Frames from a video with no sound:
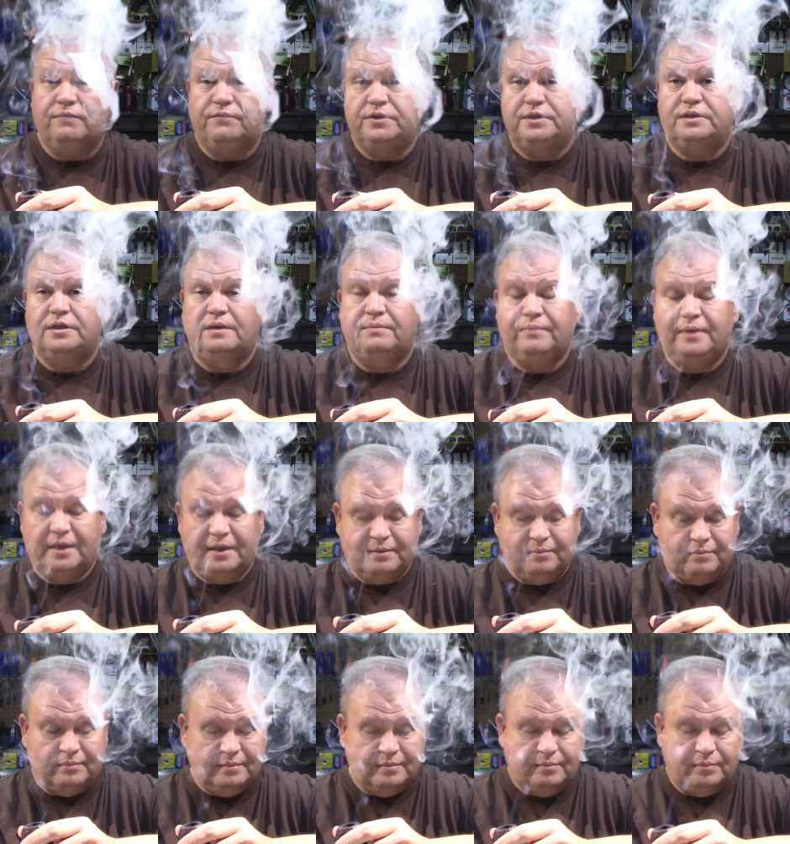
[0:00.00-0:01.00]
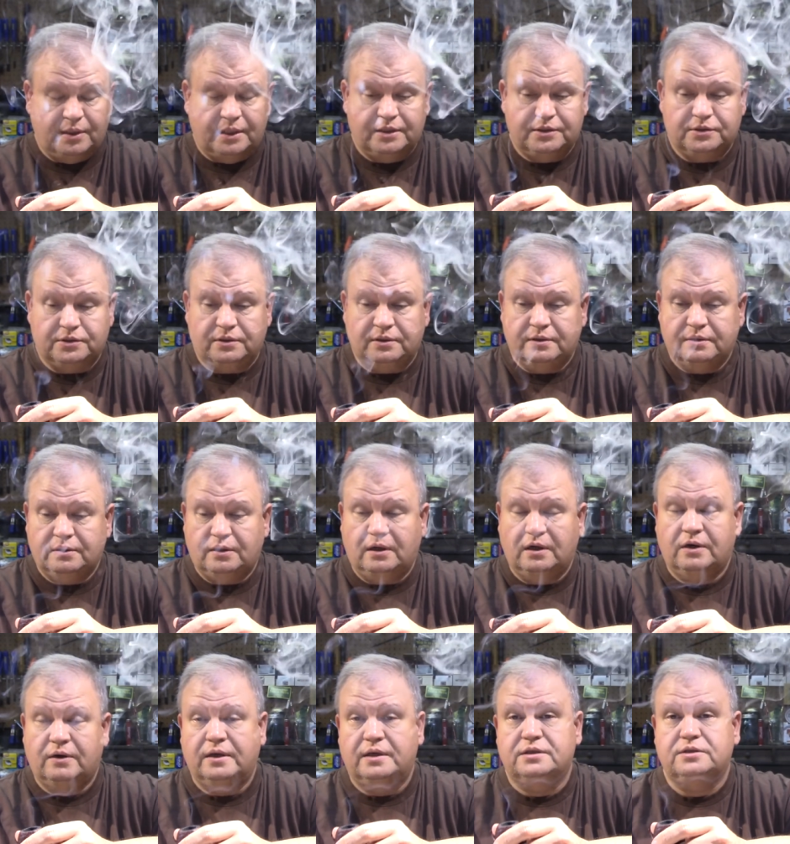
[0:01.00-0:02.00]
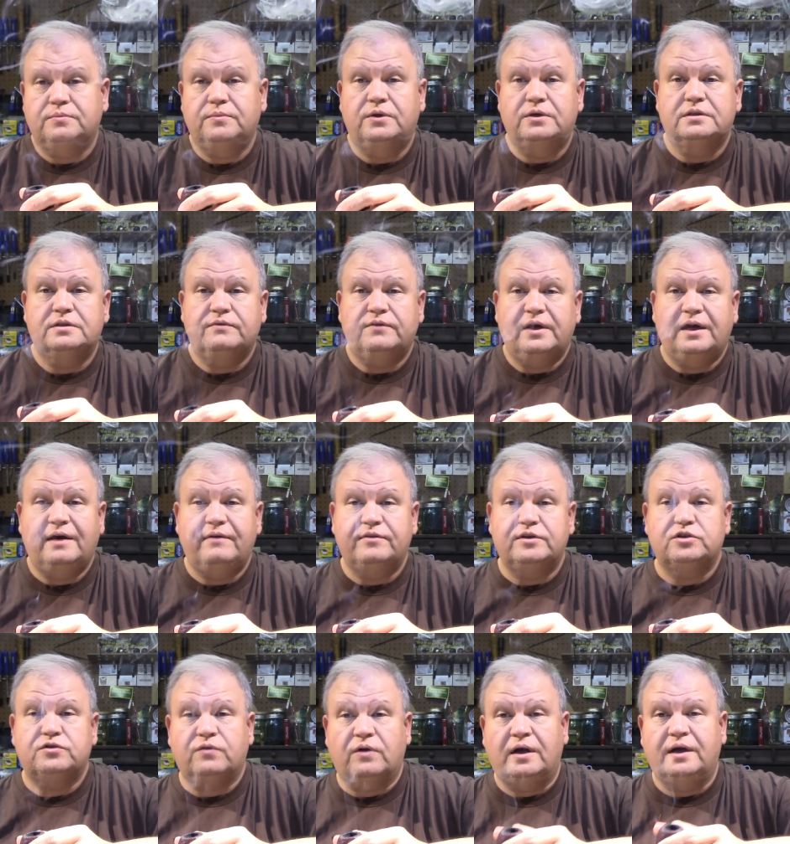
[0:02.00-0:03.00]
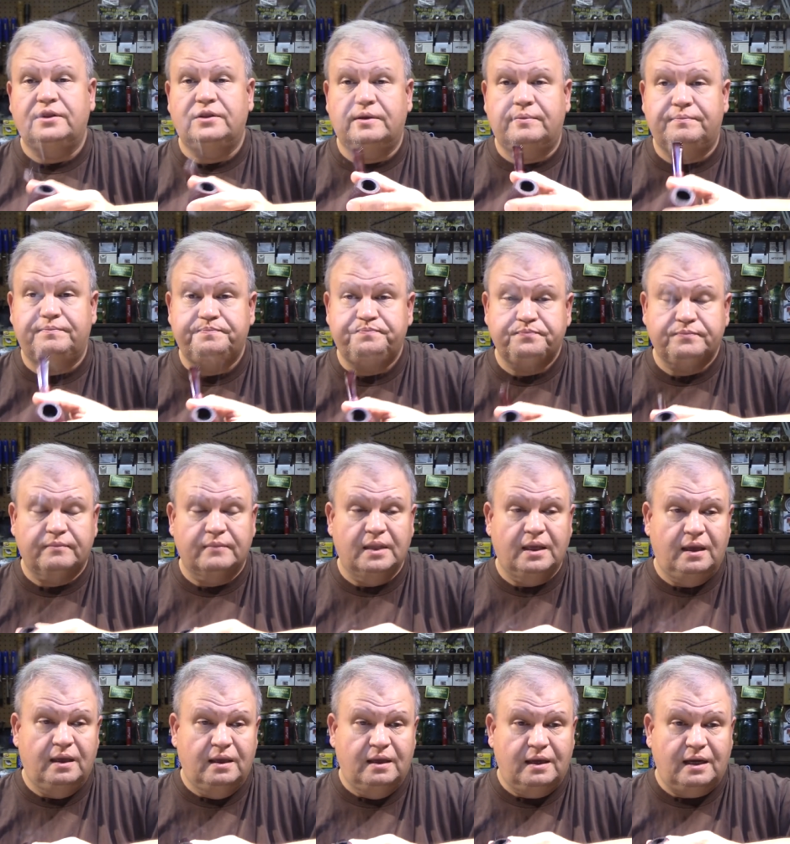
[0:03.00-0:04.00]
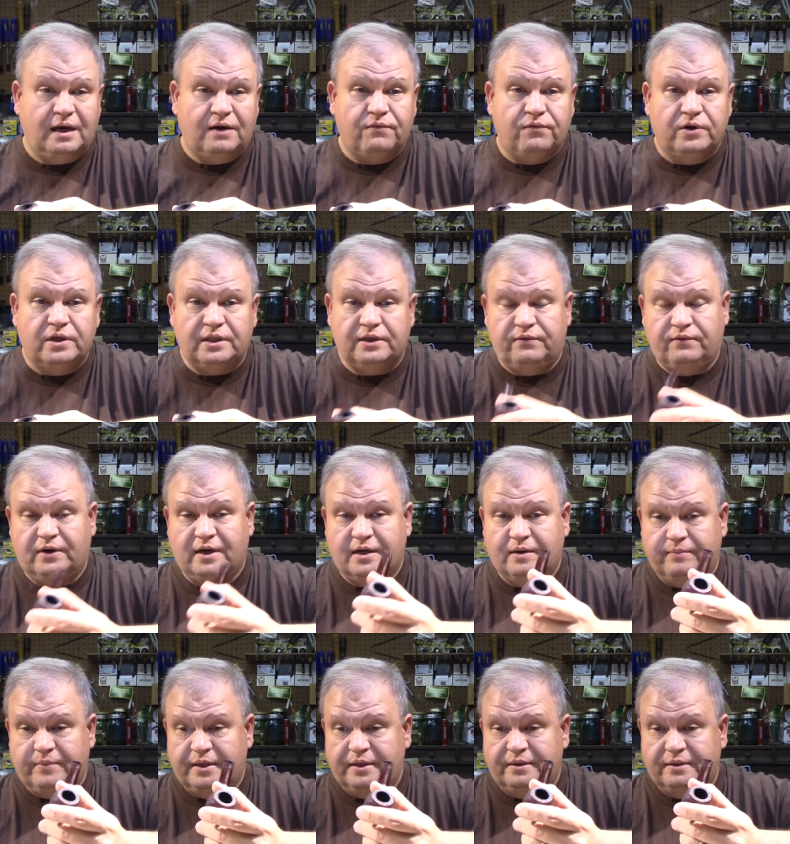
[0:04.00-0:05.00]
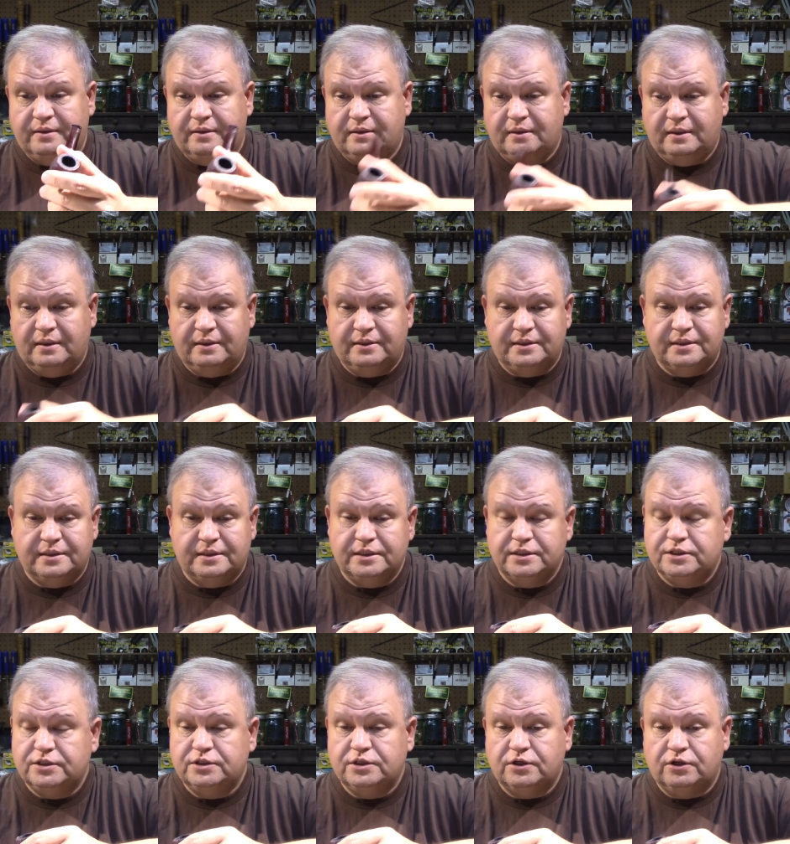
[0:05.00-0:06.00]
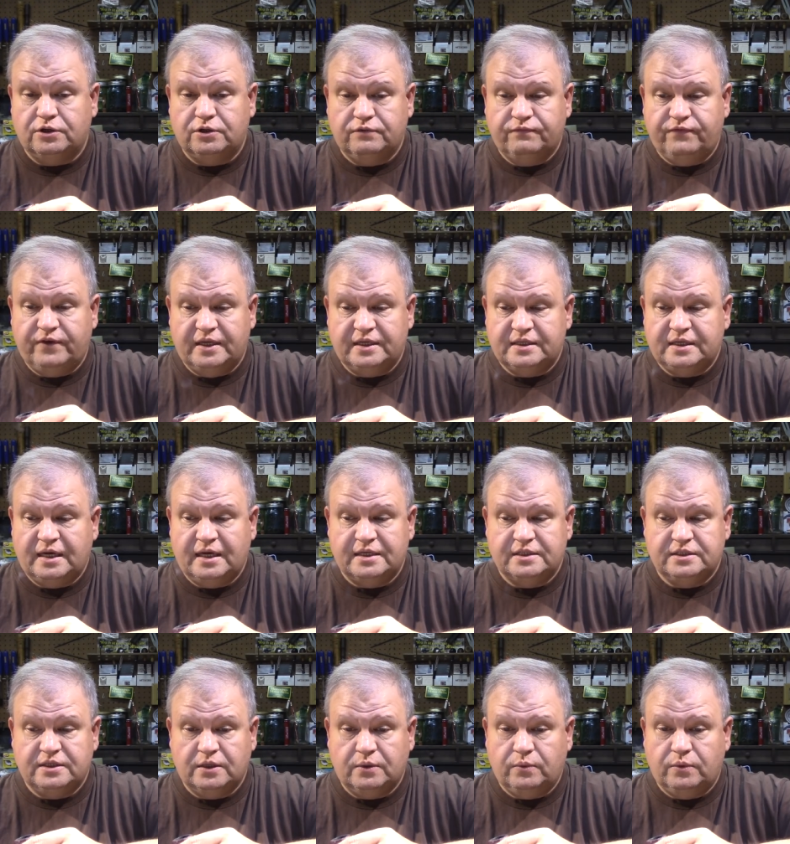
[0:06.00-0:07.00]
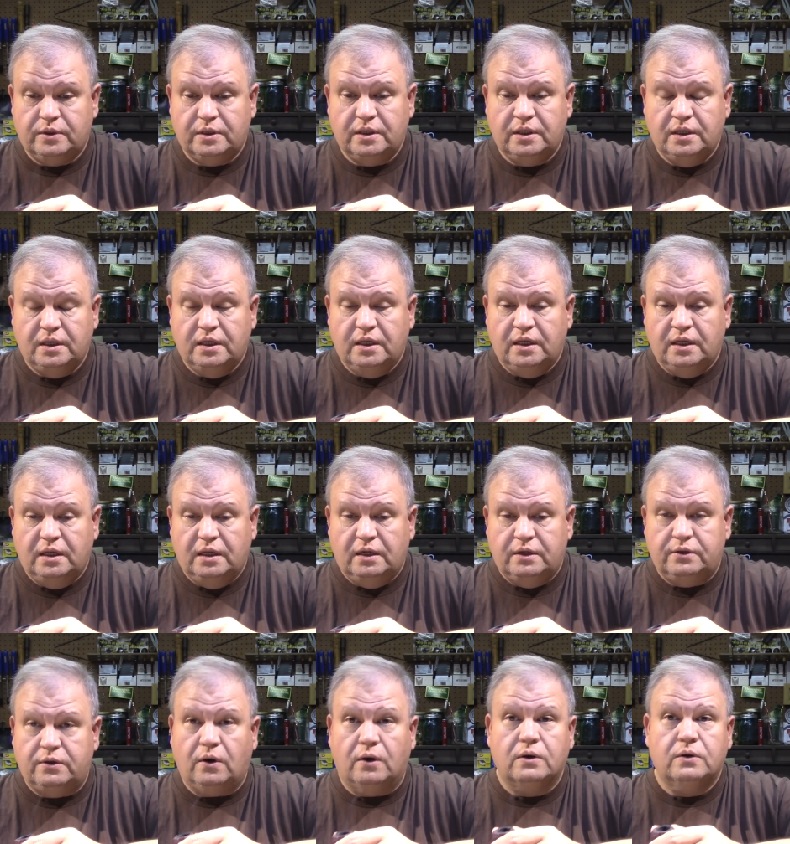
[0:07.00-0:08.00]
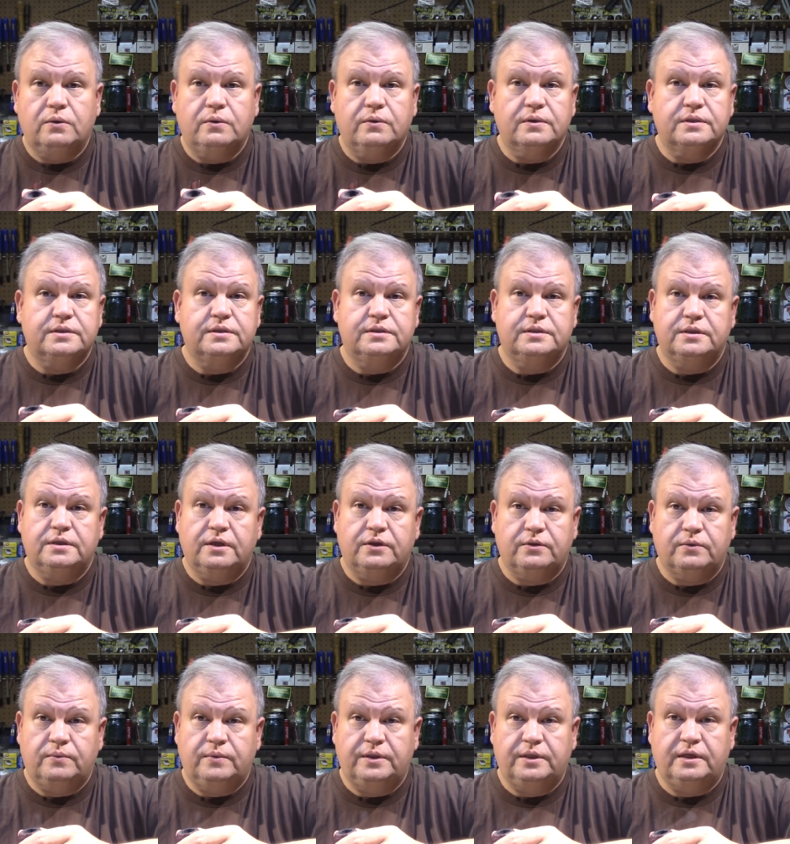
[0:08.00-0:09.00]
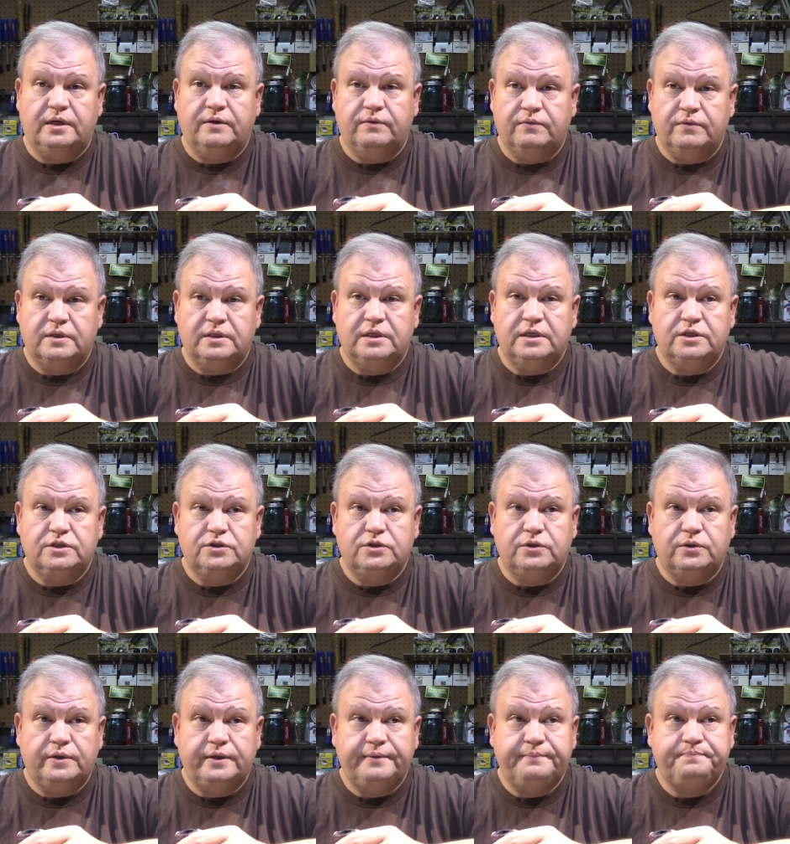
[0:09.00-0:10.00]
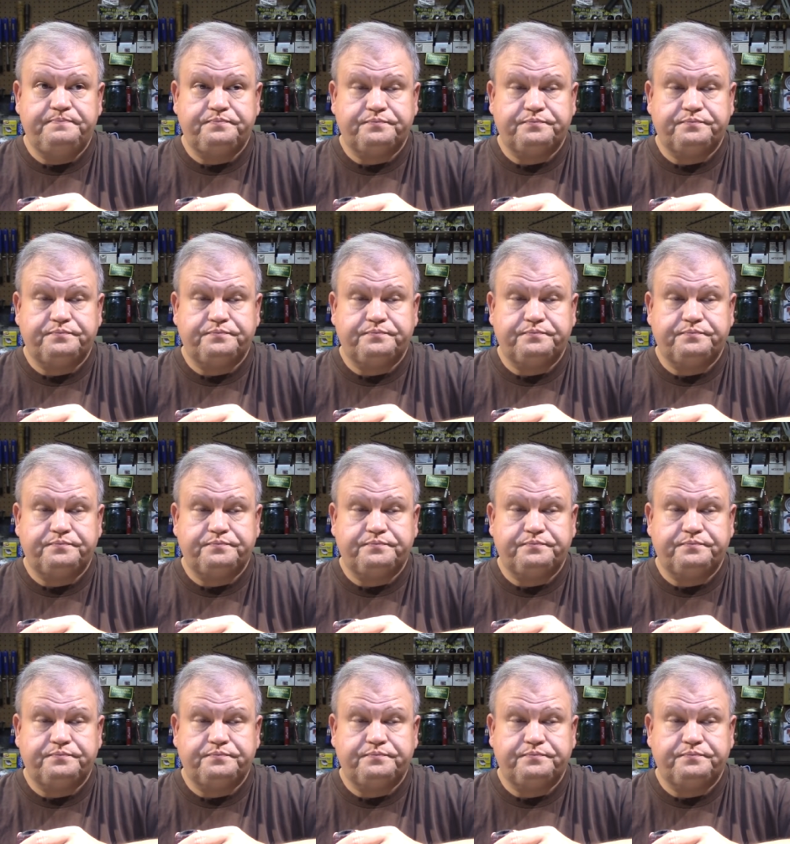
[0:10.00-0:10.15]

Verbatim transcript: of the John Patton blends are, are great smokes. If you haven't tried them, I really recommend. You know, th this is a fantastic one. Dark Horse is another one that I really enjoy.